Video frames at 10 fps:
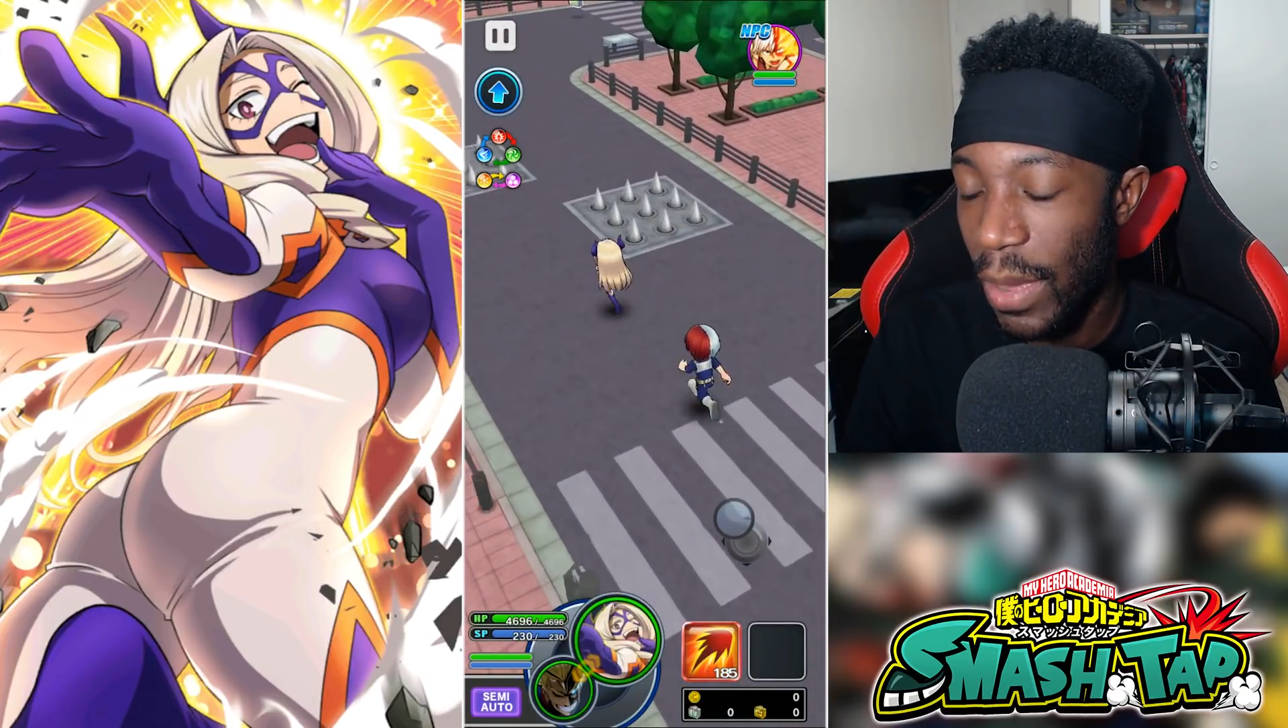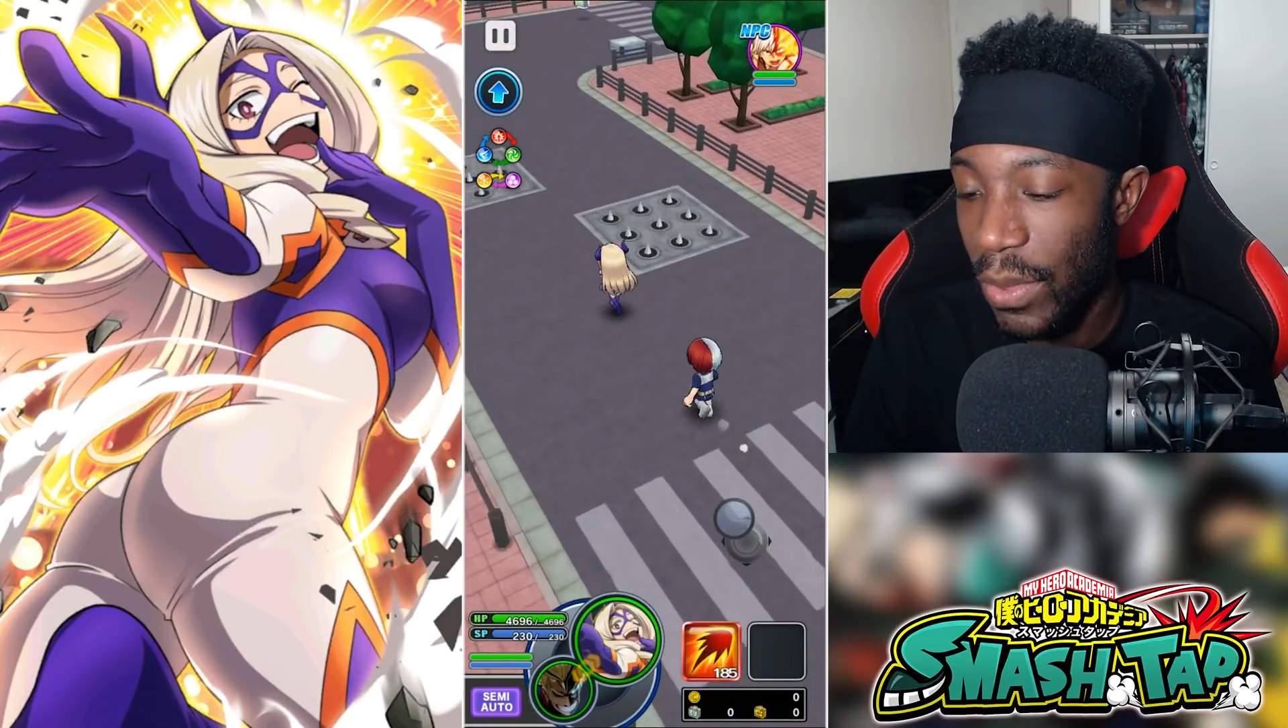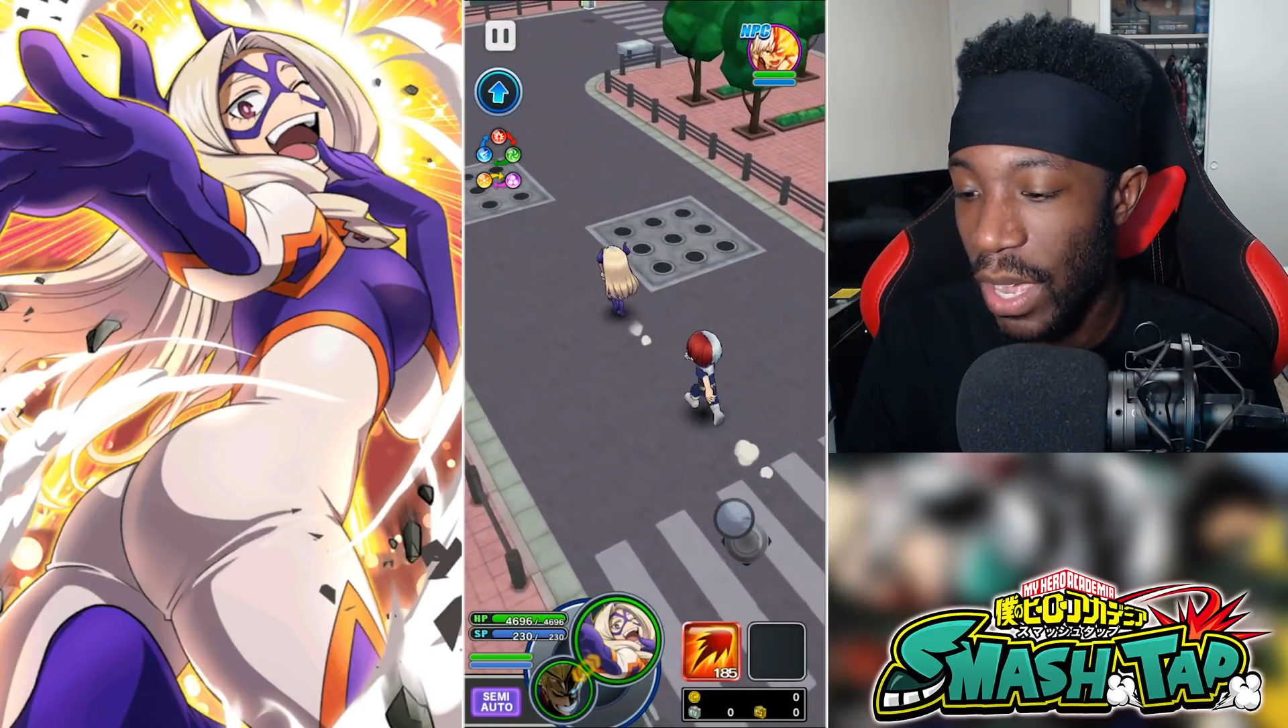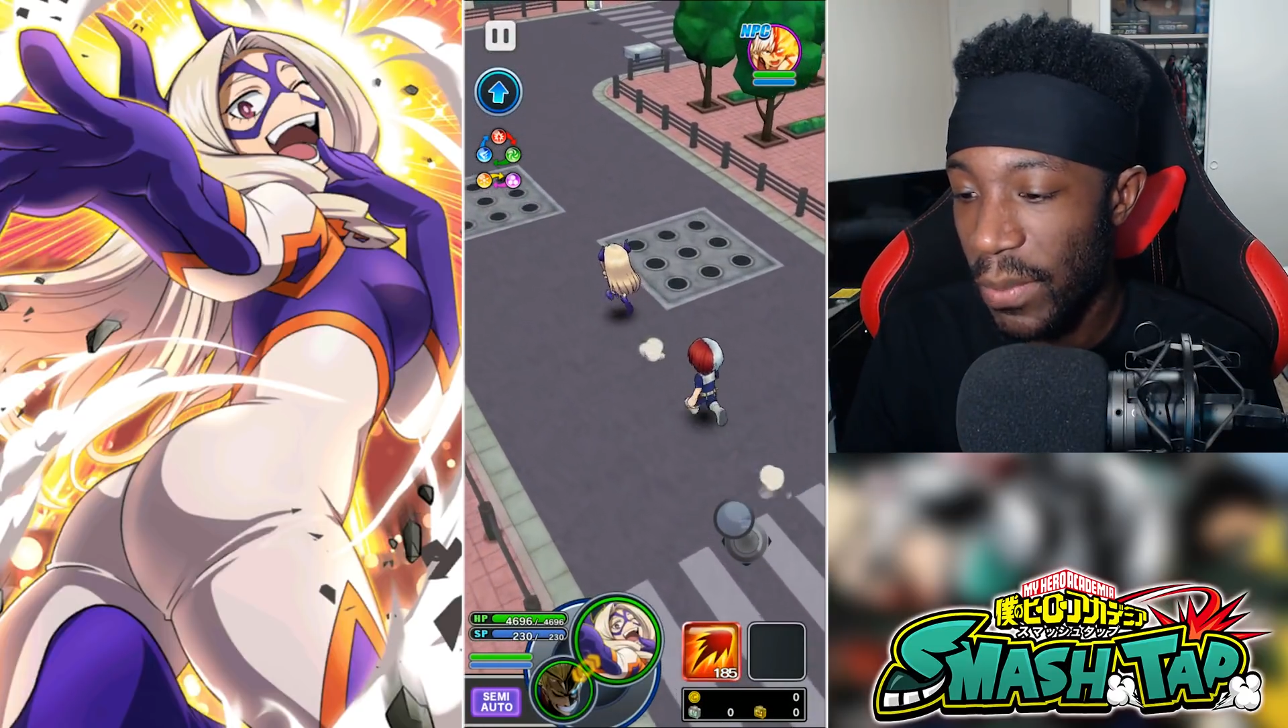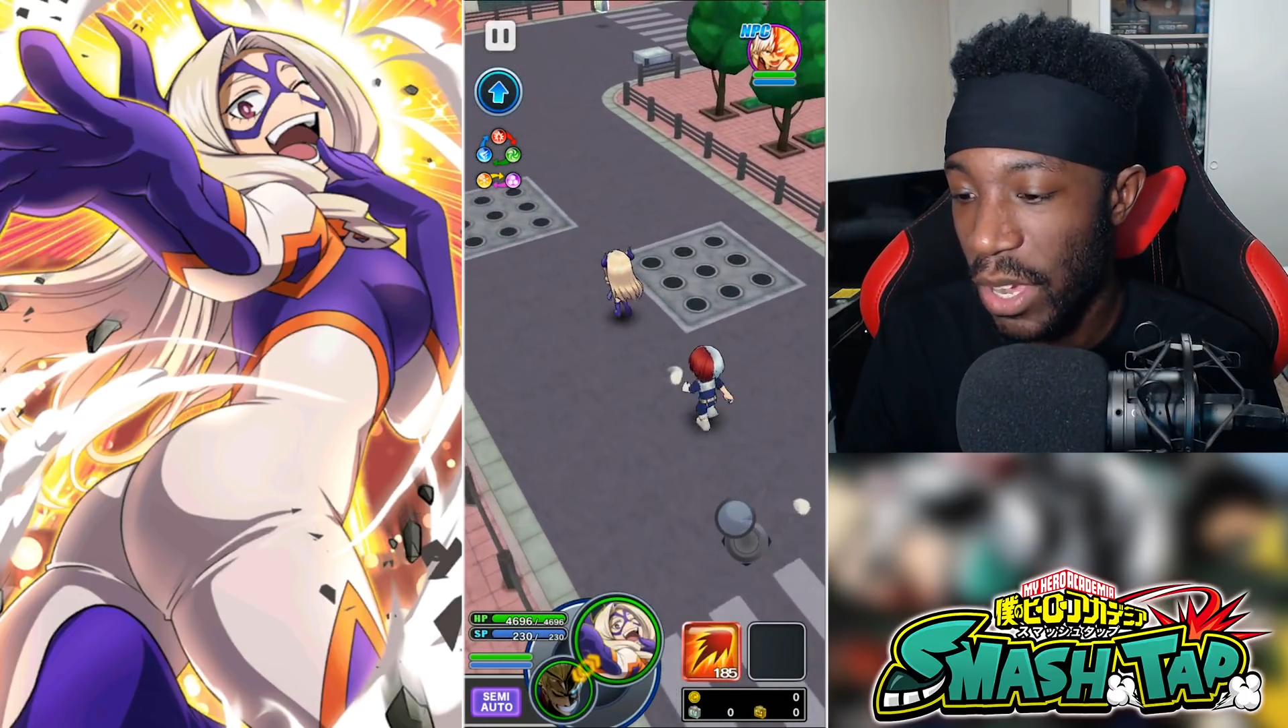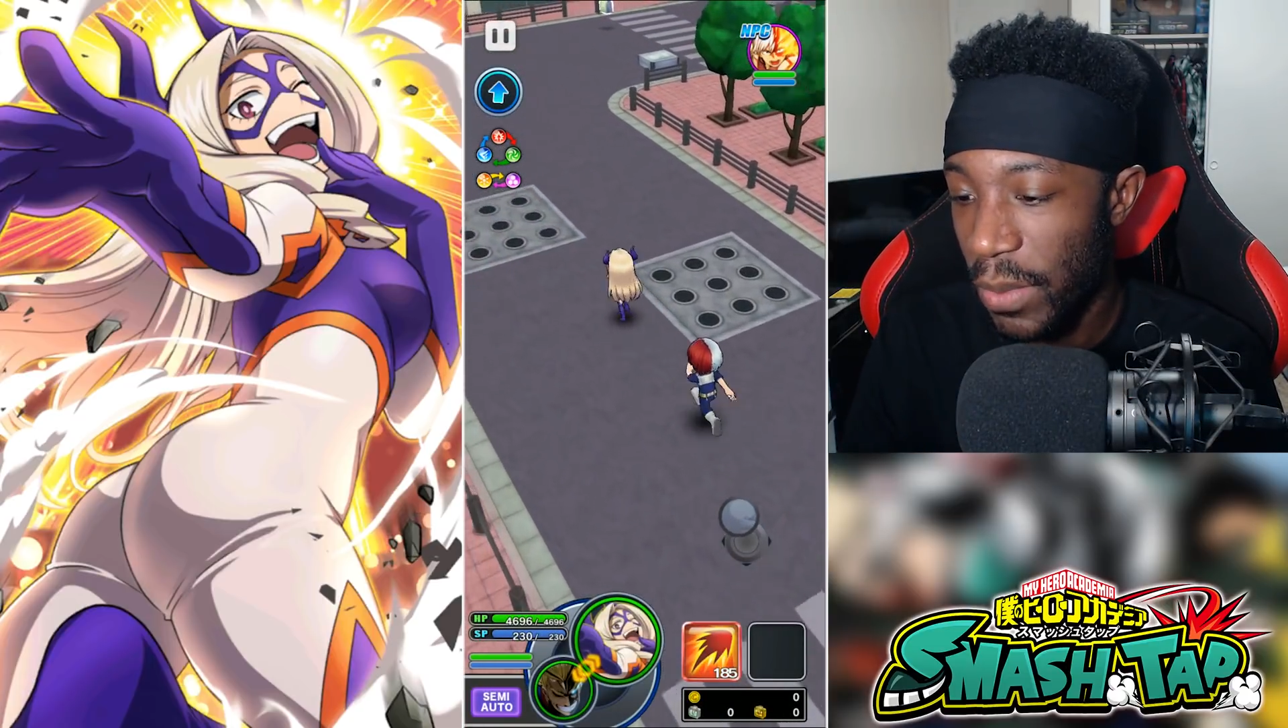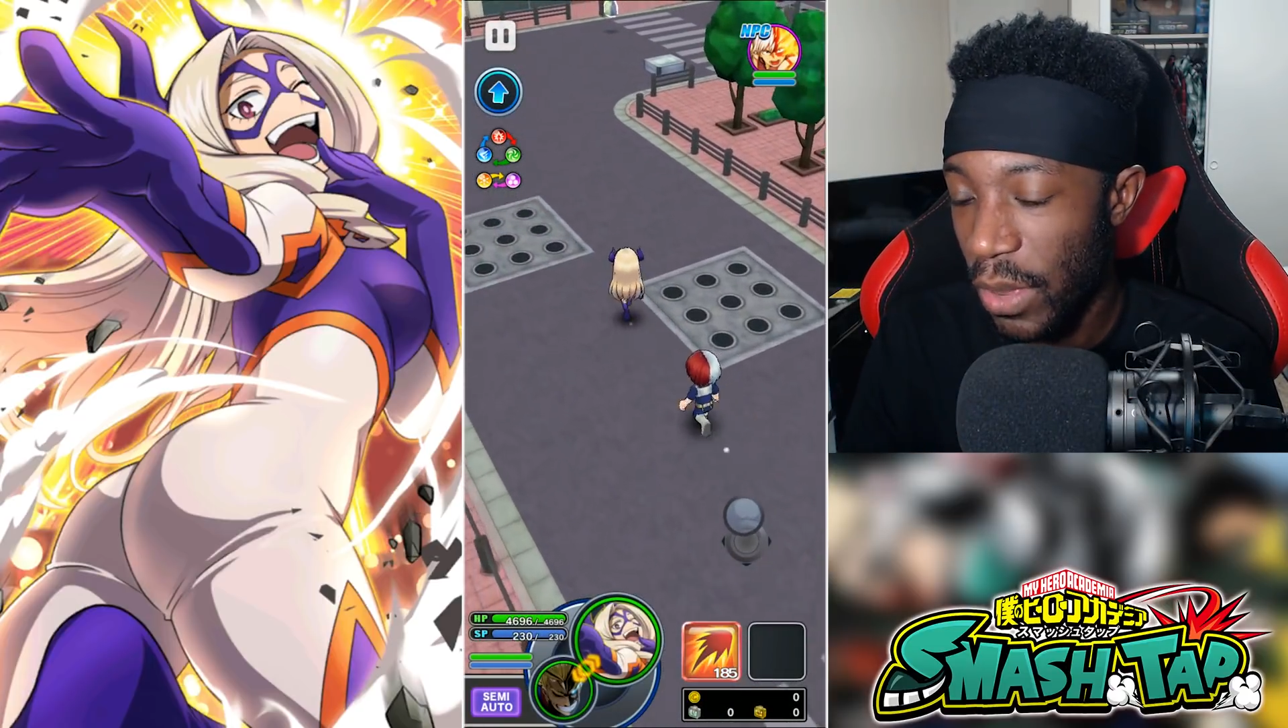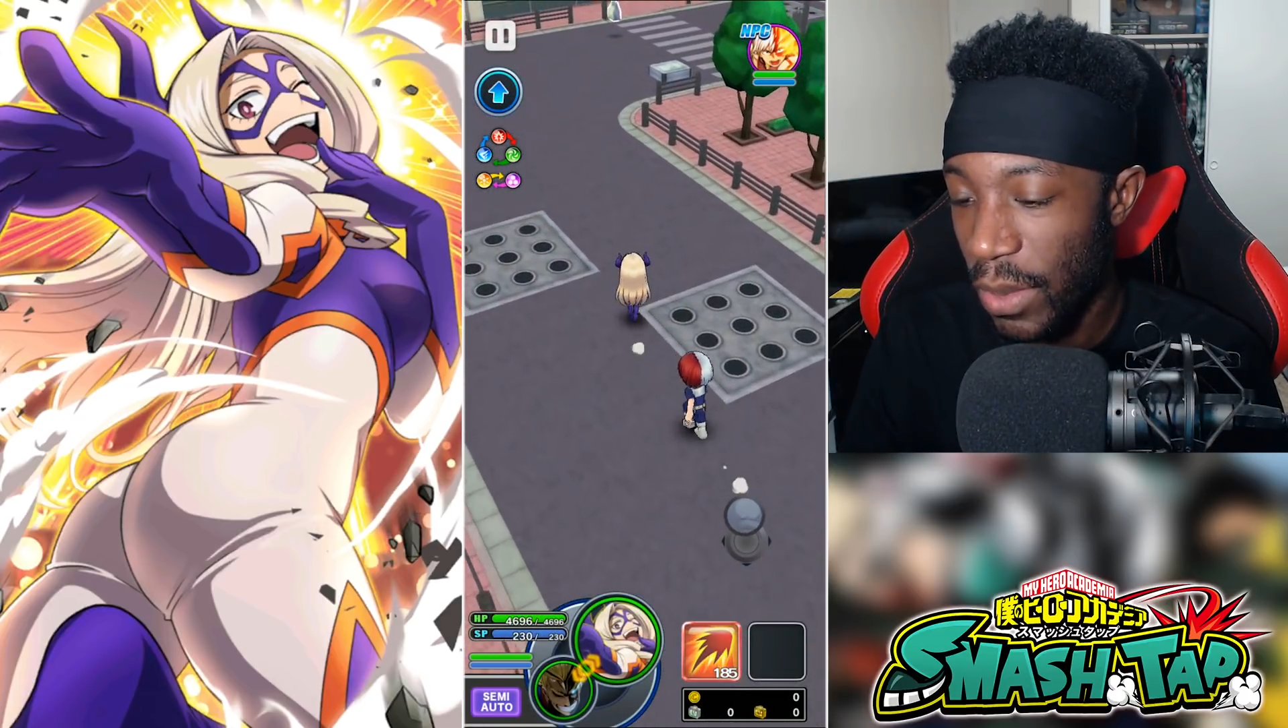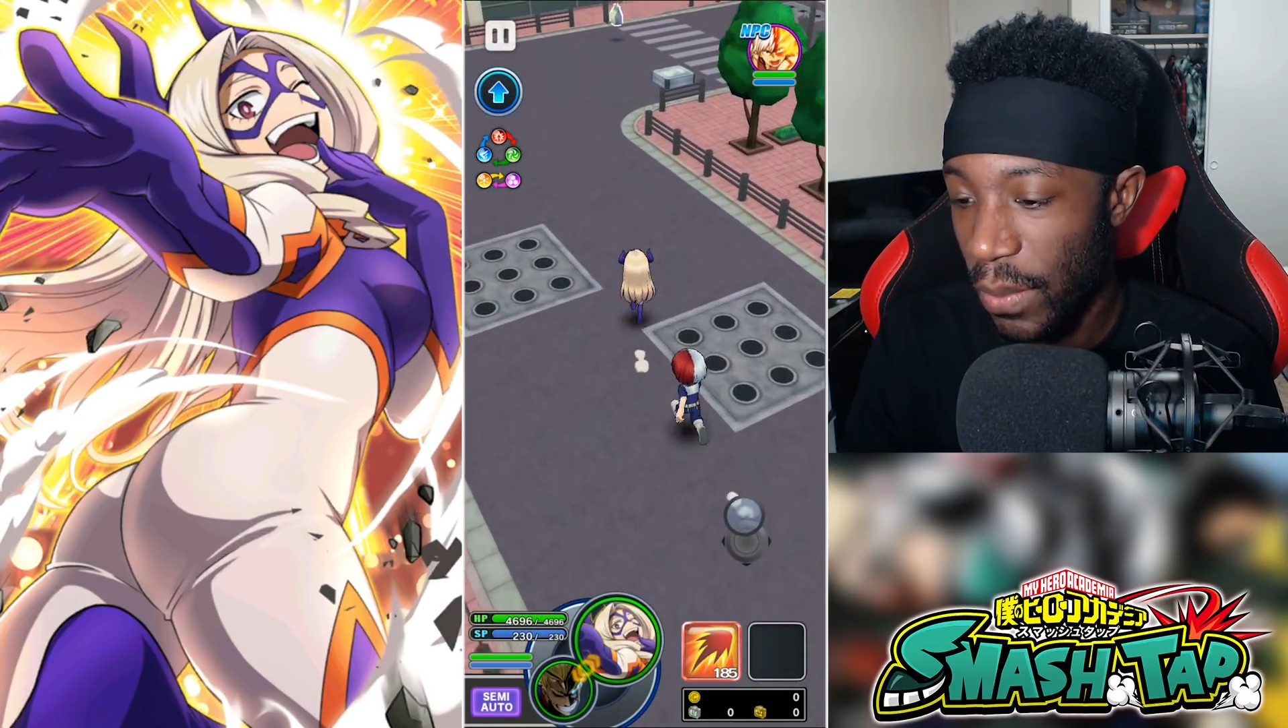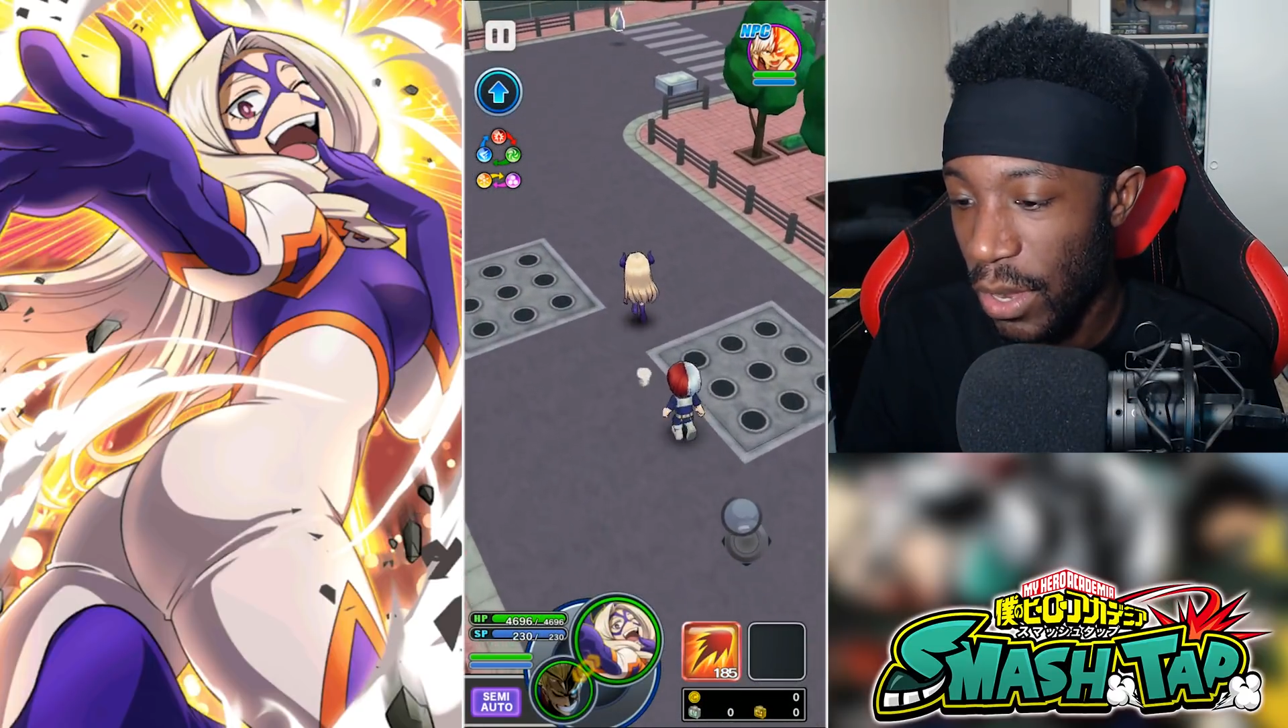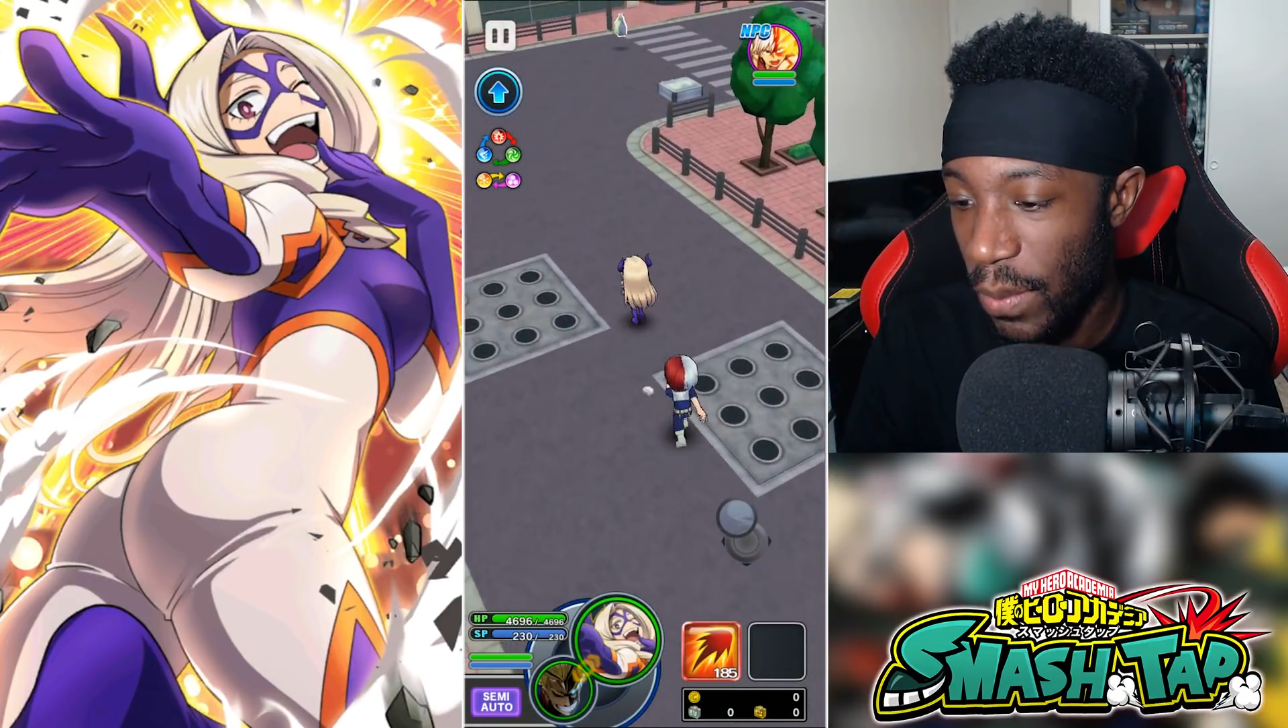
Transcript: Kamui, Kamui, Kamui, Kamui, Kamui,